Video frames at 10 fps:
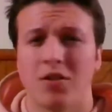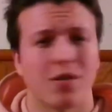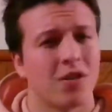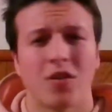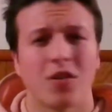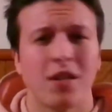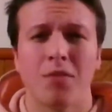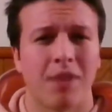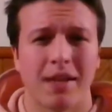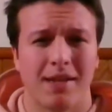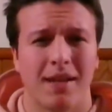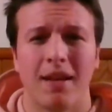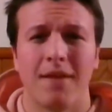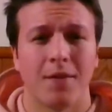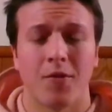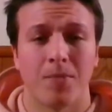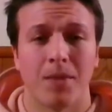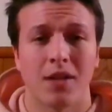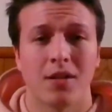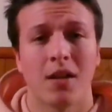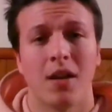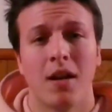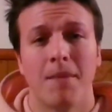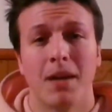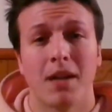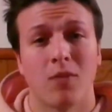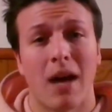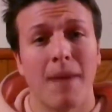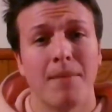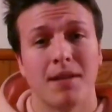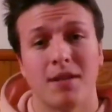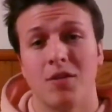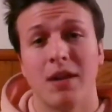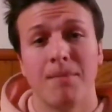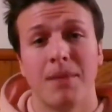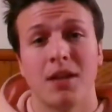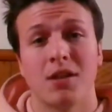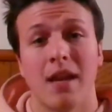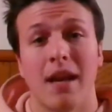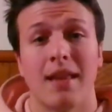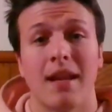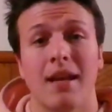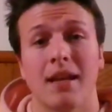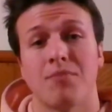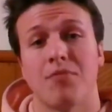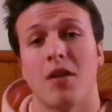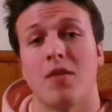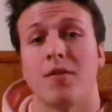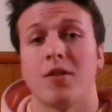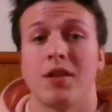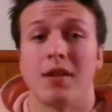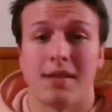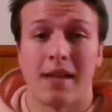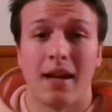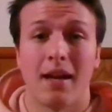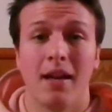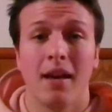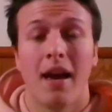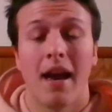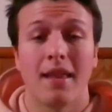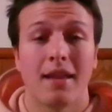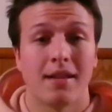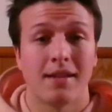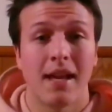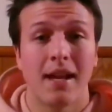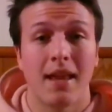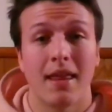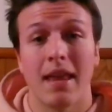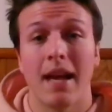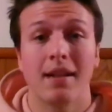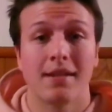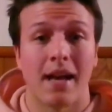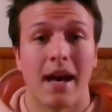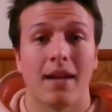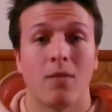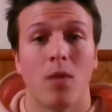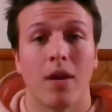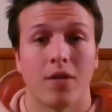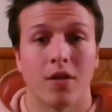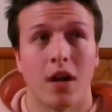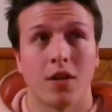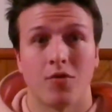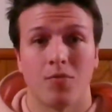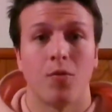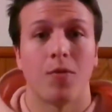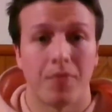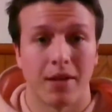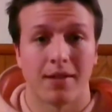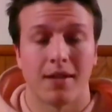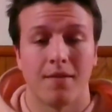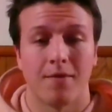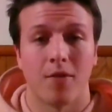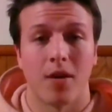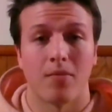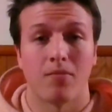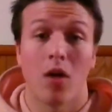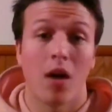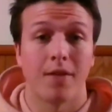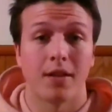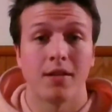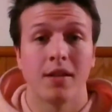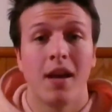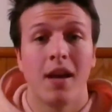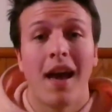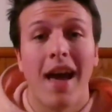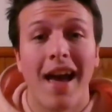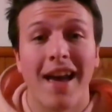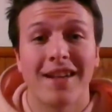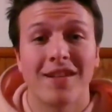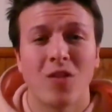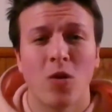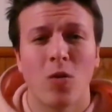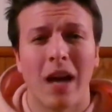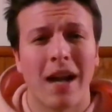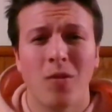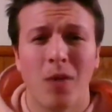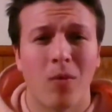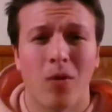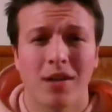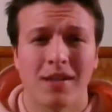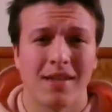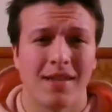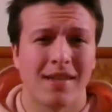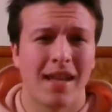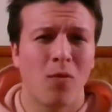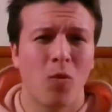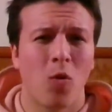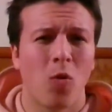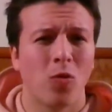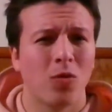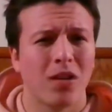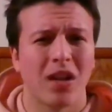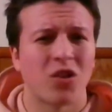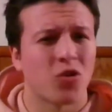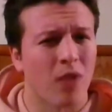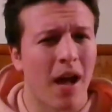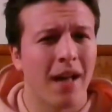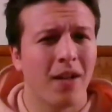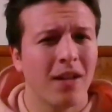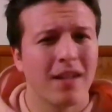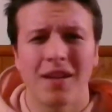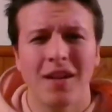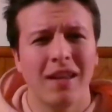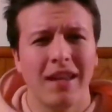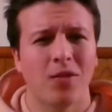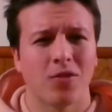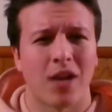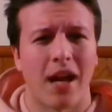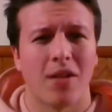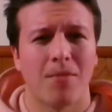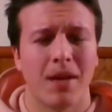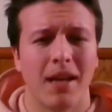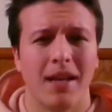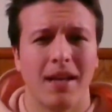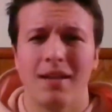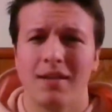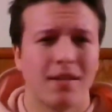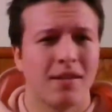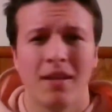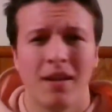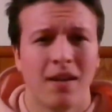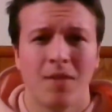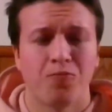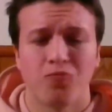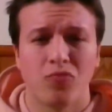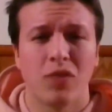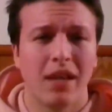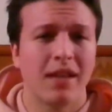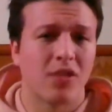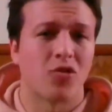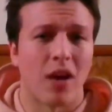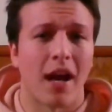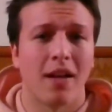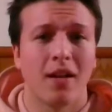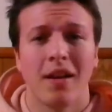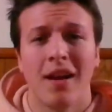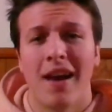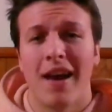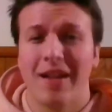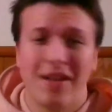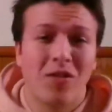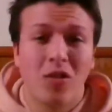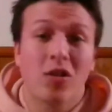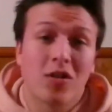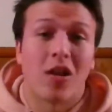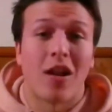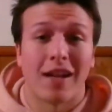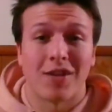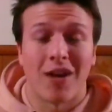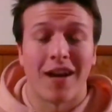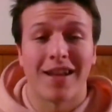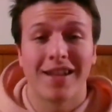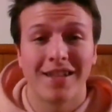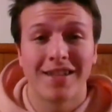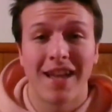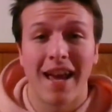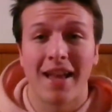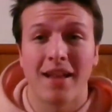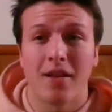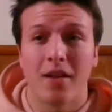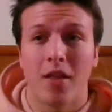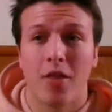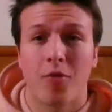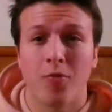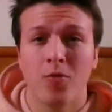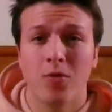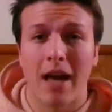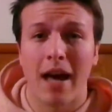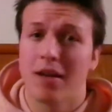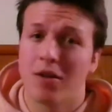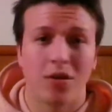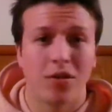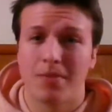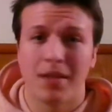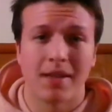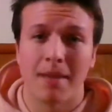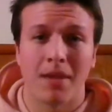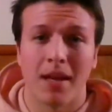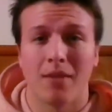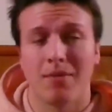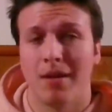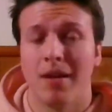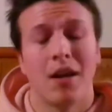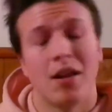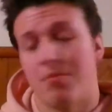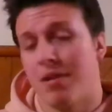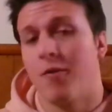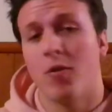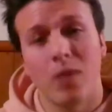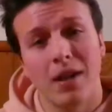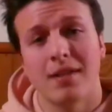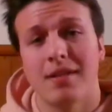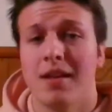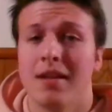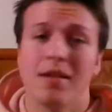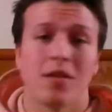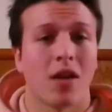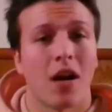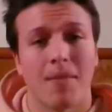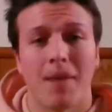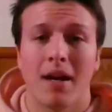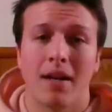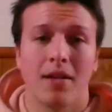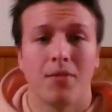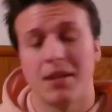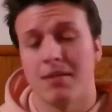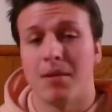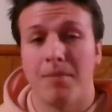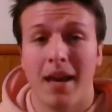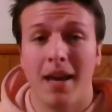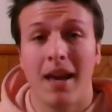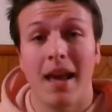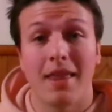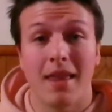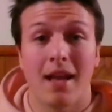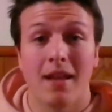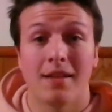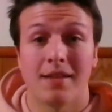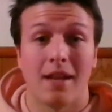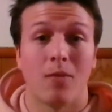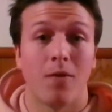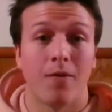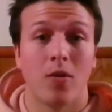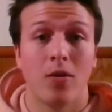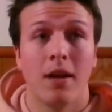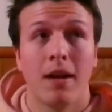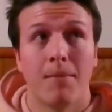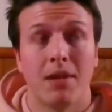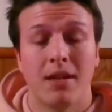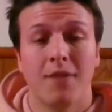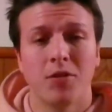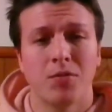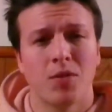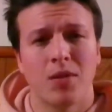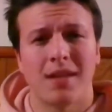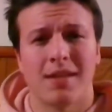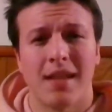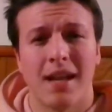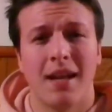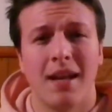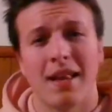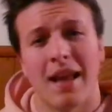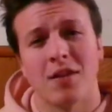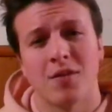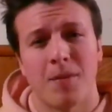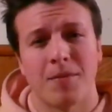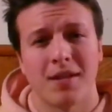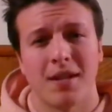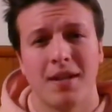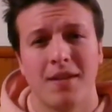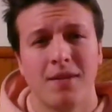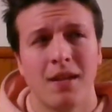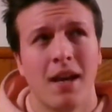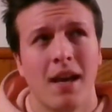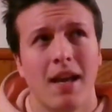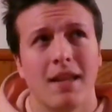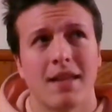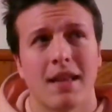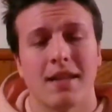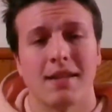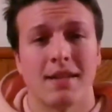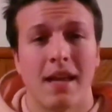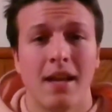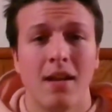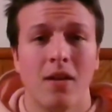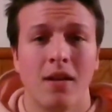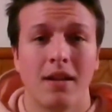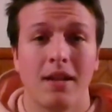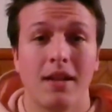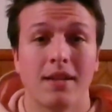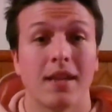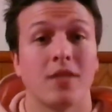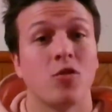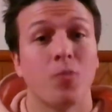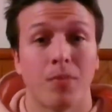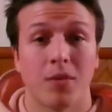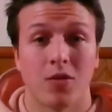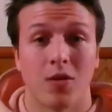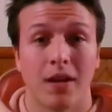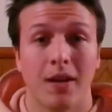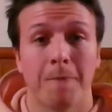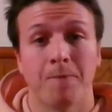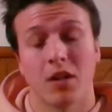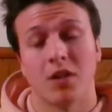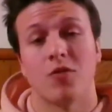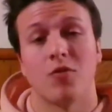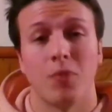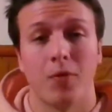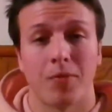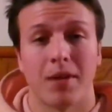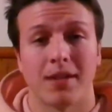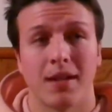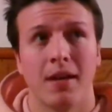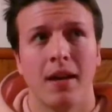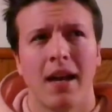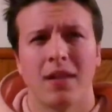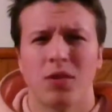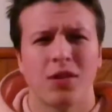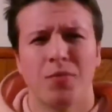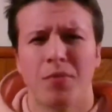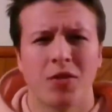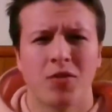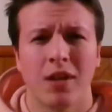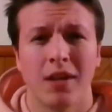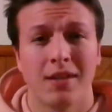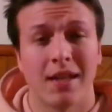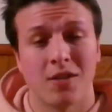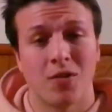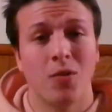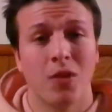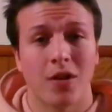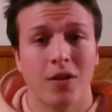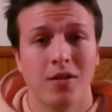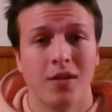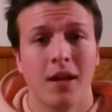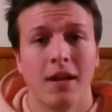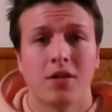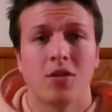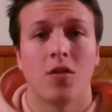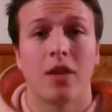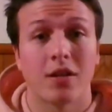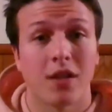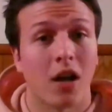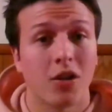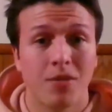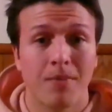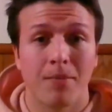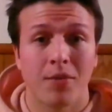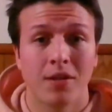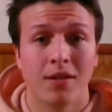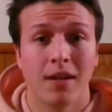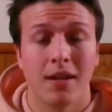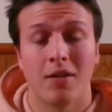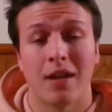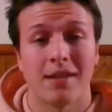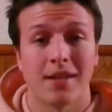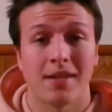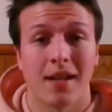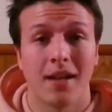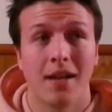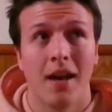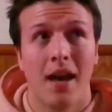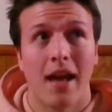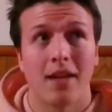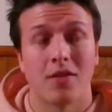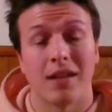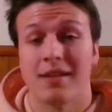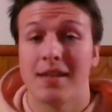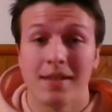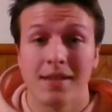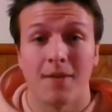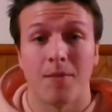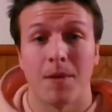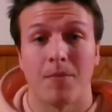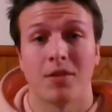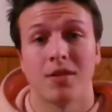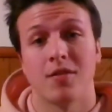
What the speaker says: You're still president even if you're impeached. Because what happens is you get impeached and then it gets brought over to the Senate. And then the Senate, they decide whether or not to remove a president from office. And so kind of the way it works is the Senate will hold a trial. It's not a legal trial, but it is a trial. It looks a lot like a trial at least. And through that, there'll be the same thing. They'll bring forth witnesses, they'll talk about it, there'll be some debate, and then the Senate will vote. But the difference between the Senate and the House of Representatives is that the Senate needs a supermajority to remove a president. And so what a supermajority is, that's 2/3. So there's 100 members in the United States Senate, and so that's 67 members.